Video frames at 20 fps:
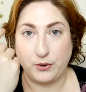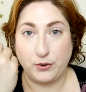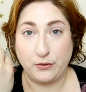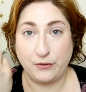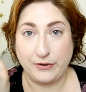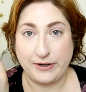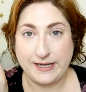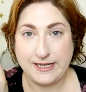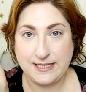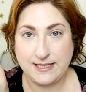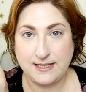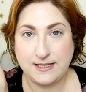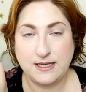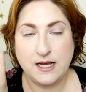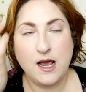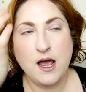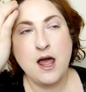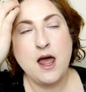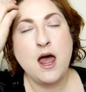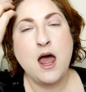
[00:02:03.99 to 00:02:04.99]
crease.
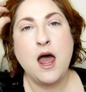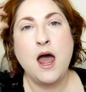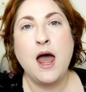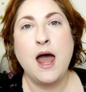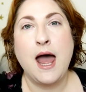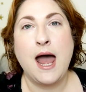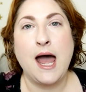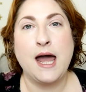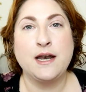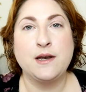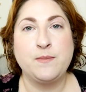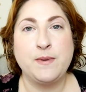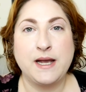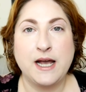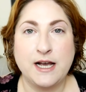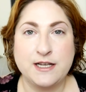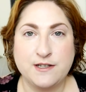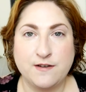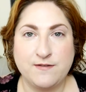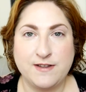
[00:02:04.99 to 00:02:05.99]
And
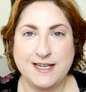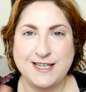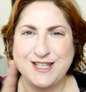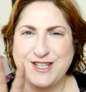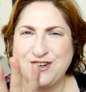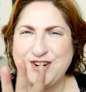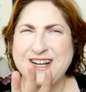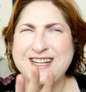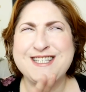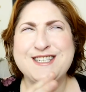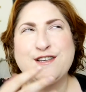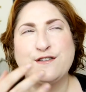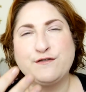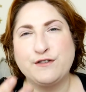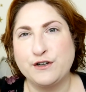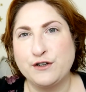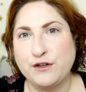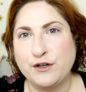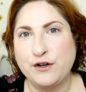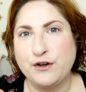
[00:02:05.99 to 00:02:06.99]
because of this, they're not
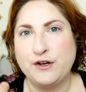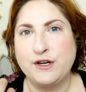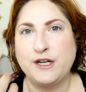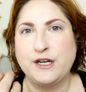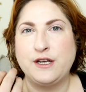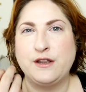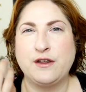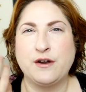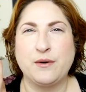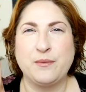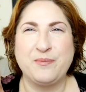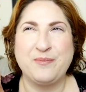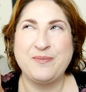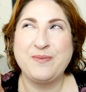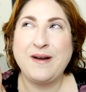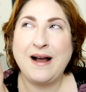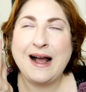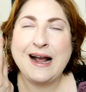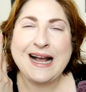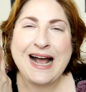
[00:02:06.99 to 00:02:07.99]
severely hooded. They're
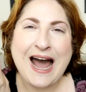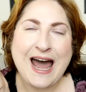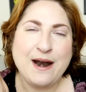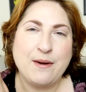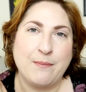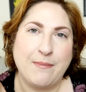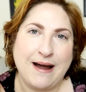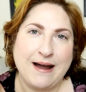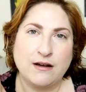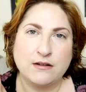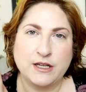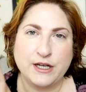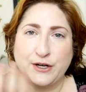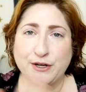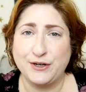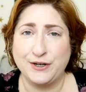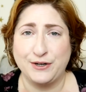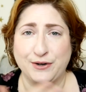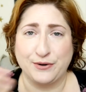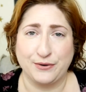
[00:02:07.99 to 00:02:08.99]
uh, kind of mildly
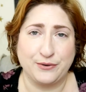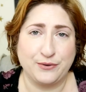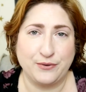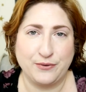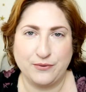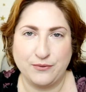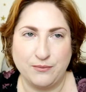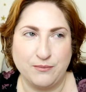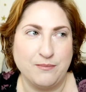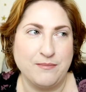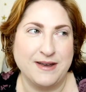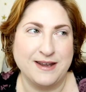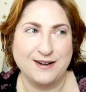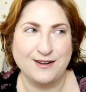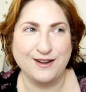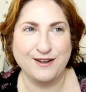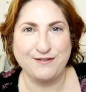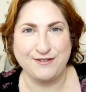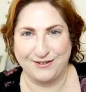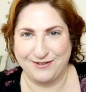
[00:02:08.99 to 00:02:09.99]
hooded or
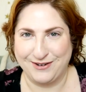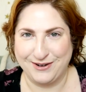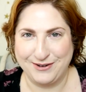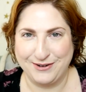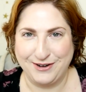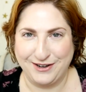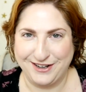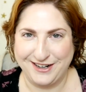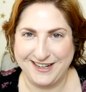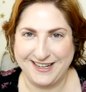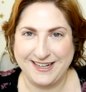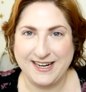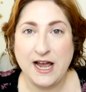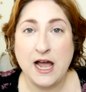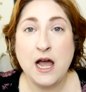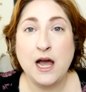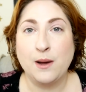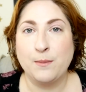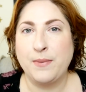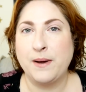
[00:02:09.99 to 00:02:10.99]
middle of the road hooded.
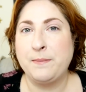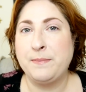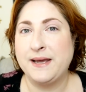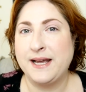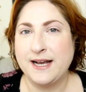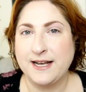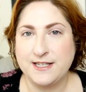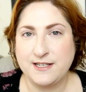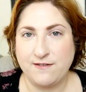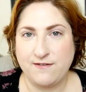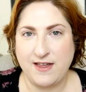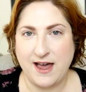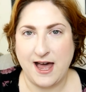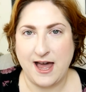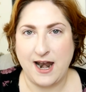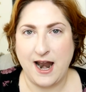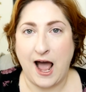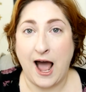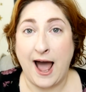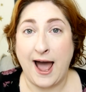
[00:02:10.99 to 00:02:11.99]
But because of
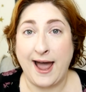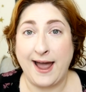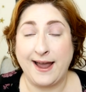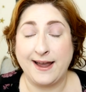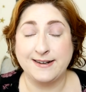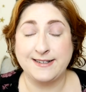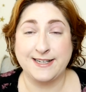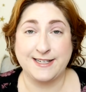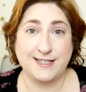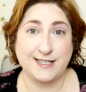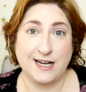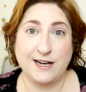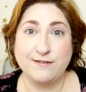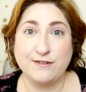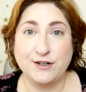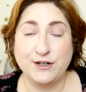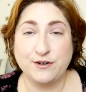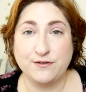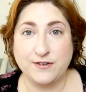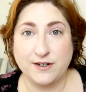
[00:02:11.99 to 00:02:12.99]
that, I
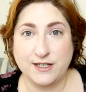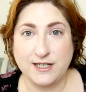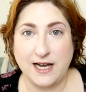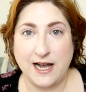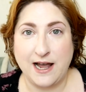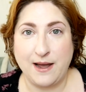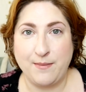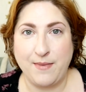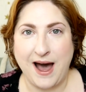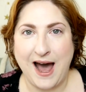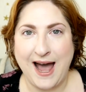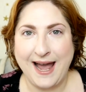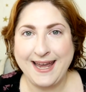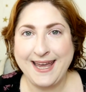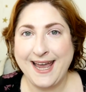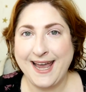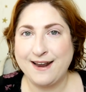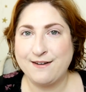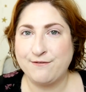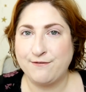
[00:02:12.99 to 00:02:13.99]
discovered over time I
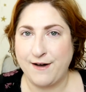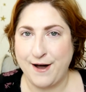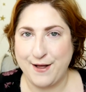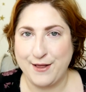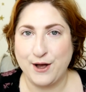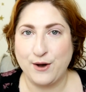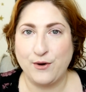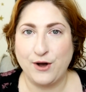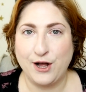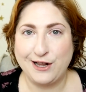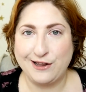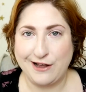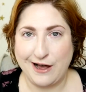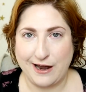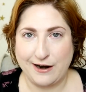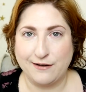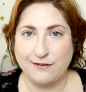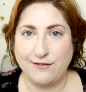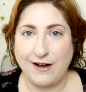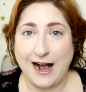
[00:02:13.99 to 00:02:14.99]
can't follow a
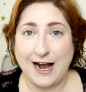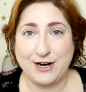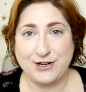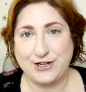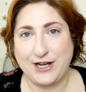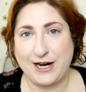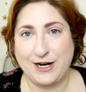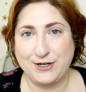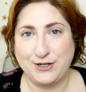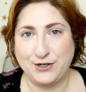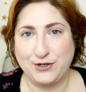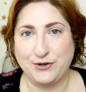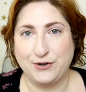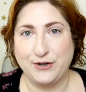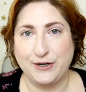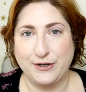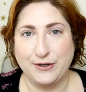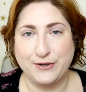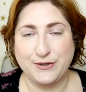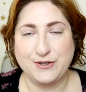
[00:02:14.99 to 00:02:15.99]
lot of eyeshadow
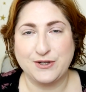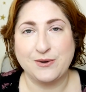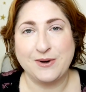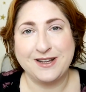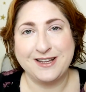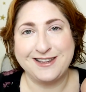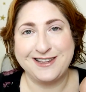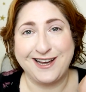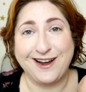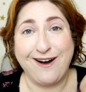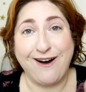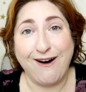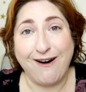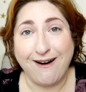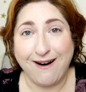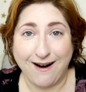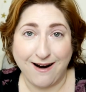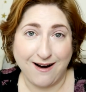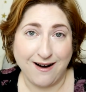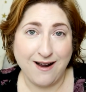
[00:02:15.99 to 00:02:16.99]
tutorials the way that they
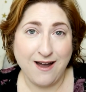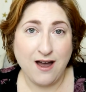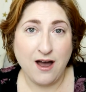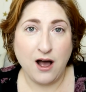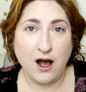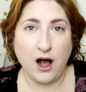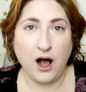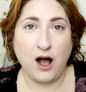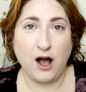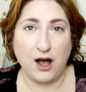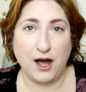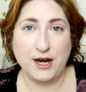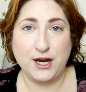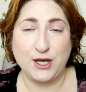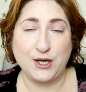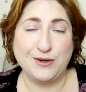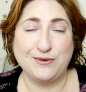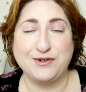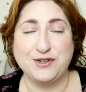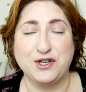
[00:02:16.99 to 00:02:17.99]
are on
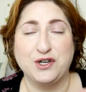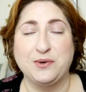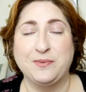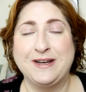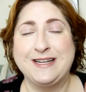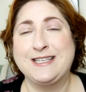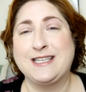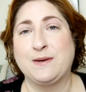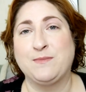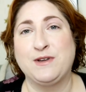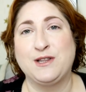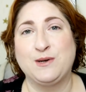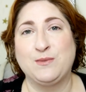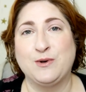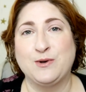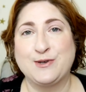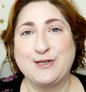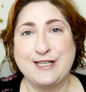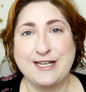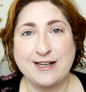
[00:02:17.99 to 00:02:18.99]
YouTube. And some of the
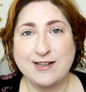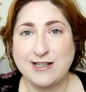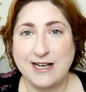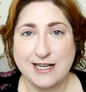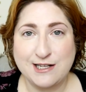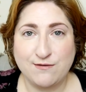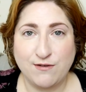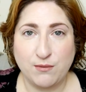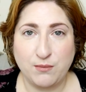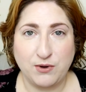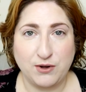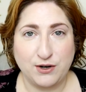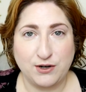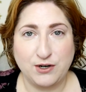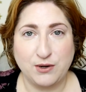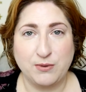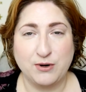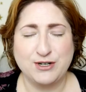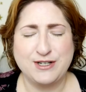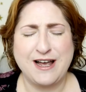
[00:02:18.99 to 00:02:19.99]
most successful beauty
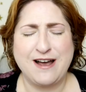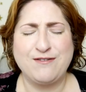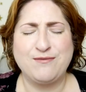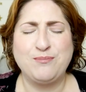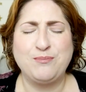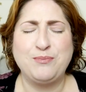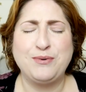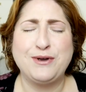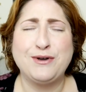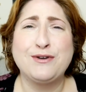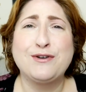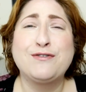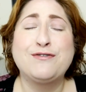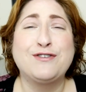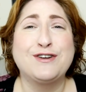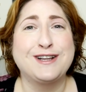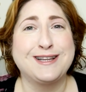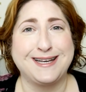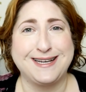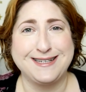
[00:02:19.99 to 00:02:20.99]
tubers have
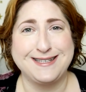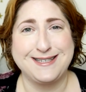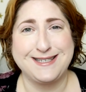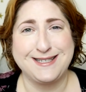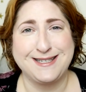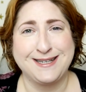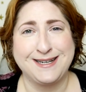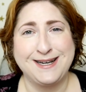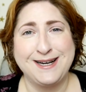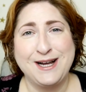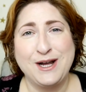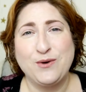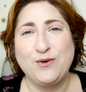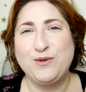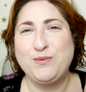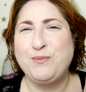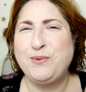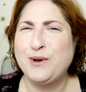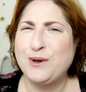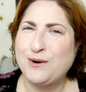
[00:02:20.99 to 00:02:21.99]
beautiful lids
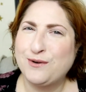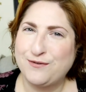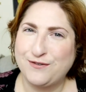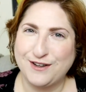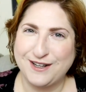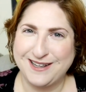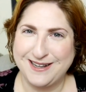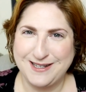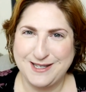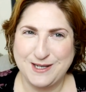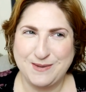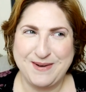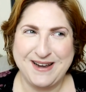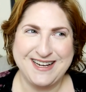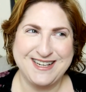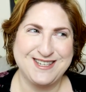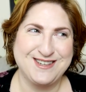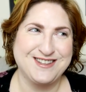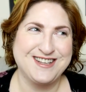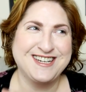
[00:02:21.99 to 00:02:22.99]
with beautiful lid
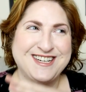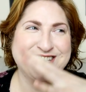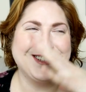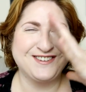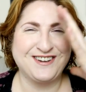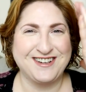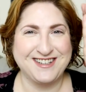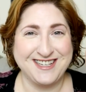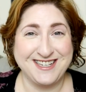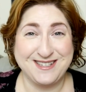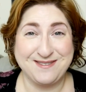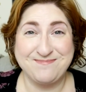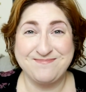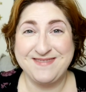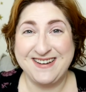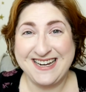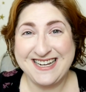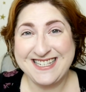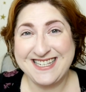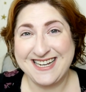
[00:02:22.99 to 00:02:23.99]
space so they can do all these
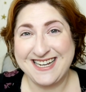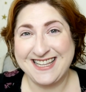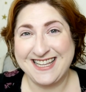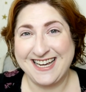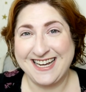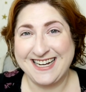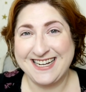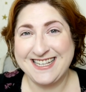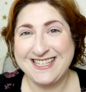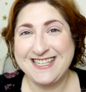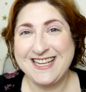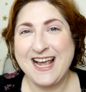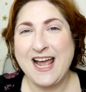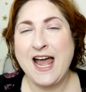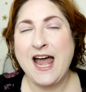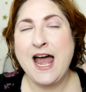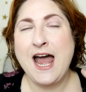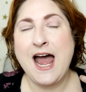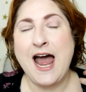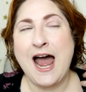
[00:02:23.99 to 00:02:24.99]
amazing things.
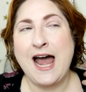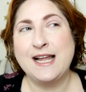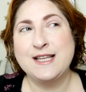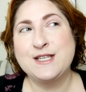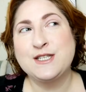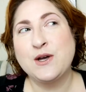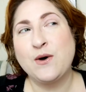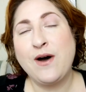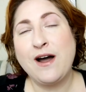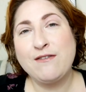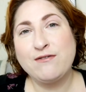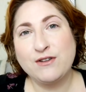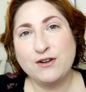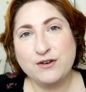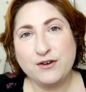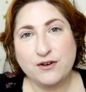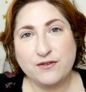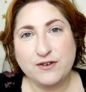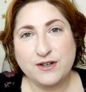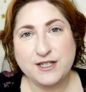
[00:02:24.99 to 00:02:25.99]
And so I've
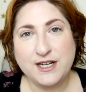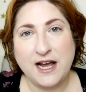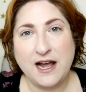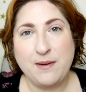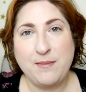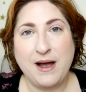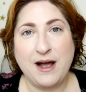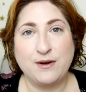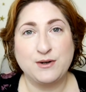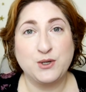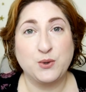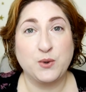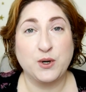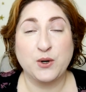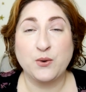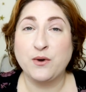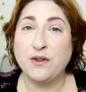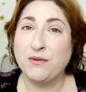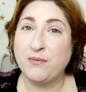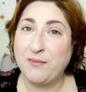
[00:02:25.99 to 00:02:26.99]
learned over time how to
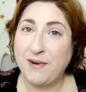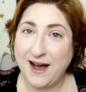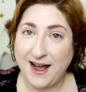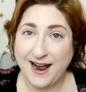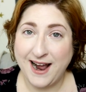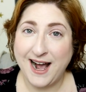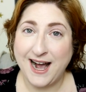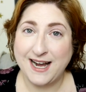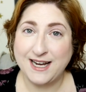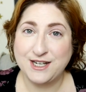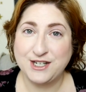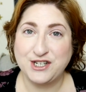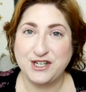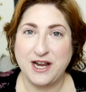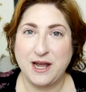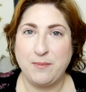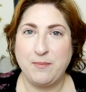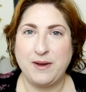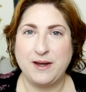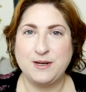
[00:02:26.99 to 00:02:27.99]
work with my eye
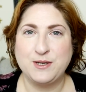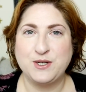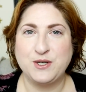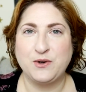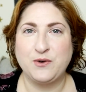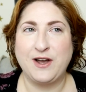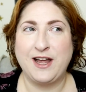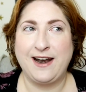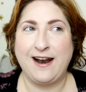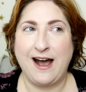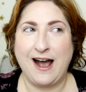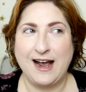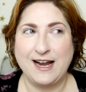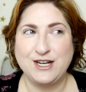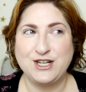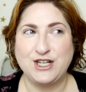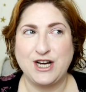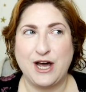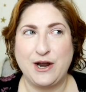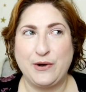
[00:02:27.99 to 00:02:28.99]
shape and do an
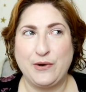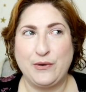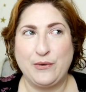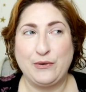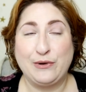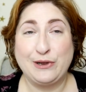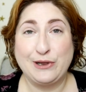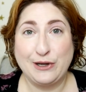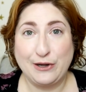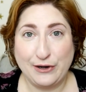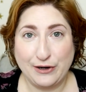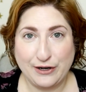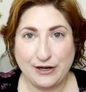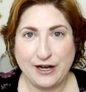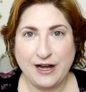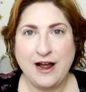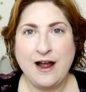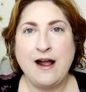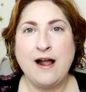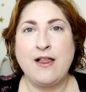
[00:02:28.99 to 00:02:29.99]
eyeshadow
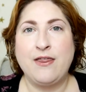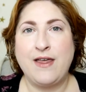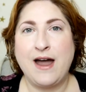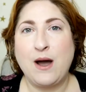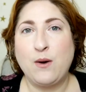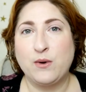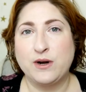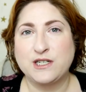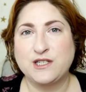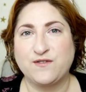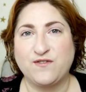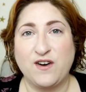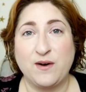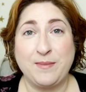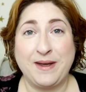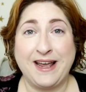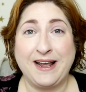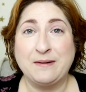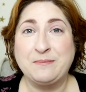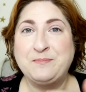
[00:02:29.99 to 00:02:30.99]
look that works for
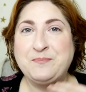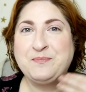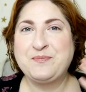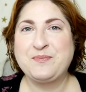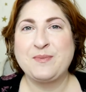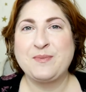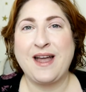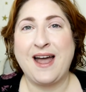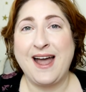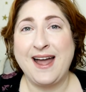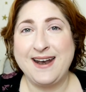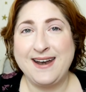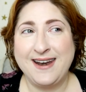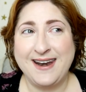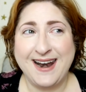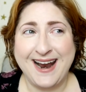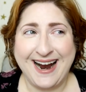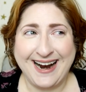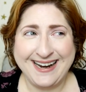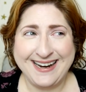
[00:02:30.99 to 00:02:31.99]
me
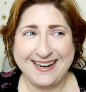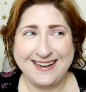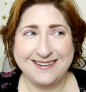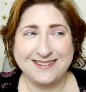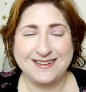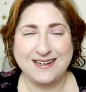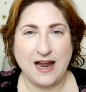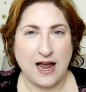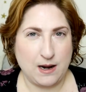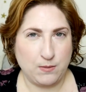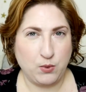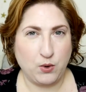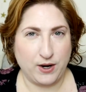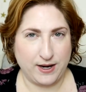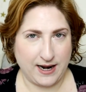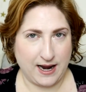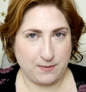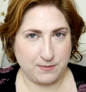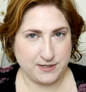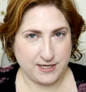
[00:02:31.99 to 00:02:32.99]
and
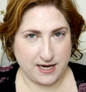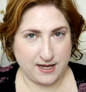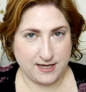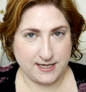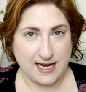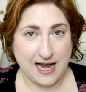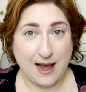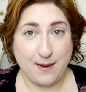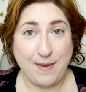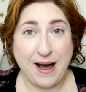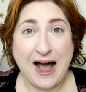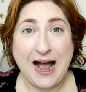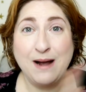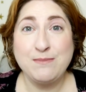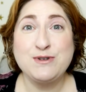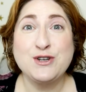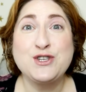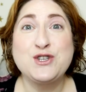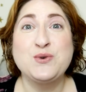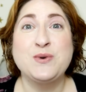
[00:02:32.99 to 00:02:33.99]
99.9% of the time,
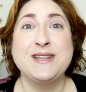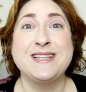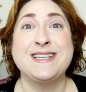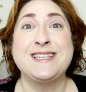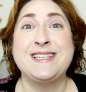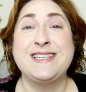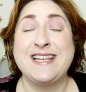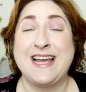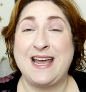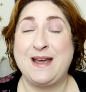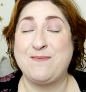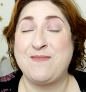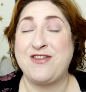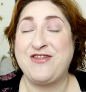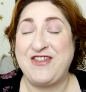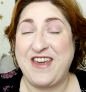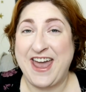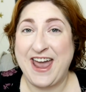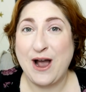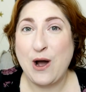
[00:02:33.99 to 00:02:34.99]
I'm just doing the same
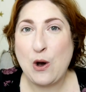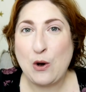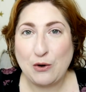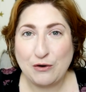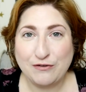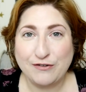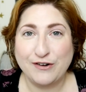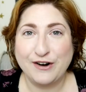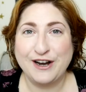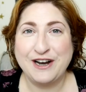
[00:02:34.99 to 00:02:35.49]
thing over